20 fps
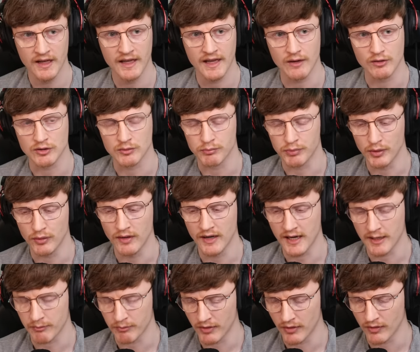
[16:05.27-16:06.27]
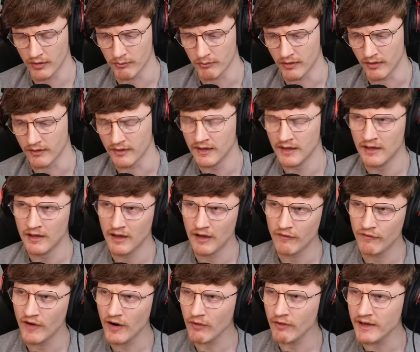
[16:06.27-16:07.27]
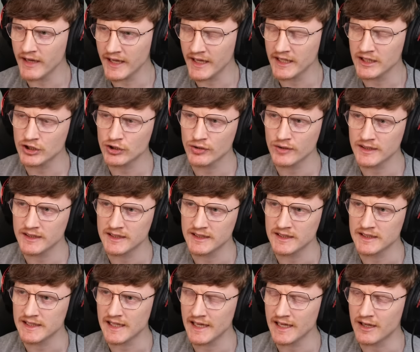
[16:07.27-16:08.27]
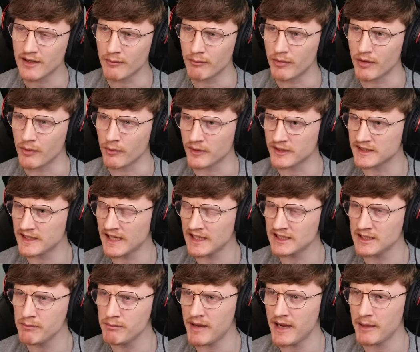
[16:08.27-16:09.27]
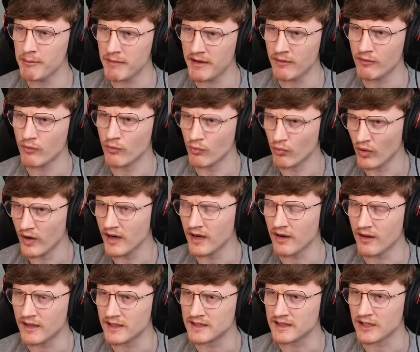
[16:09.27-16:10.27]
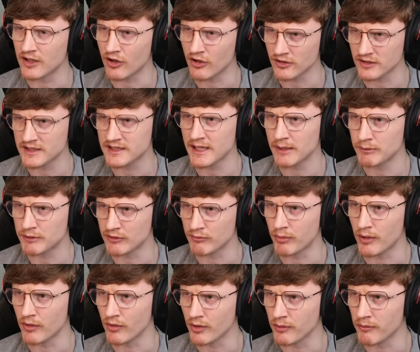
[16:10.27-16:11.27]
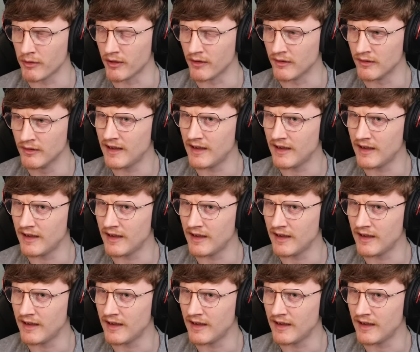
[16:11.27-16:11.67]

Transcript: That was Bootleg Pokemon. A very interesting take on Pokemon because it actually made me realize the concept of Pokemon.